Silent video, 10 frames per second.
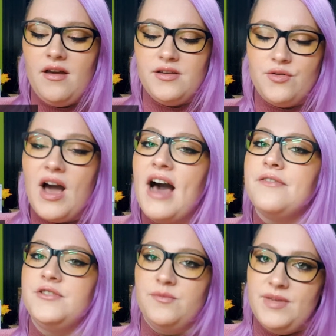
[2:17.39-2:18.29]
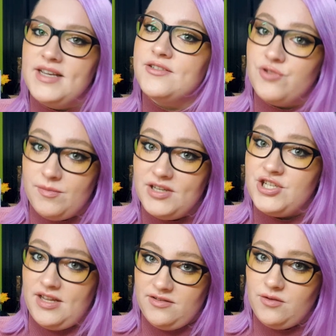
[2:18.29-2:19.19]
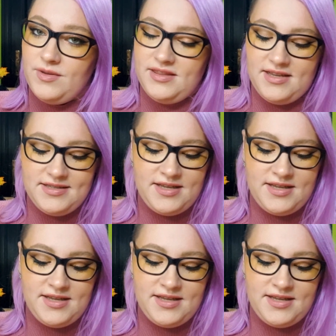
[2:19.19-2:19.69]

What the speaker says: You have to be extremely gentle with this,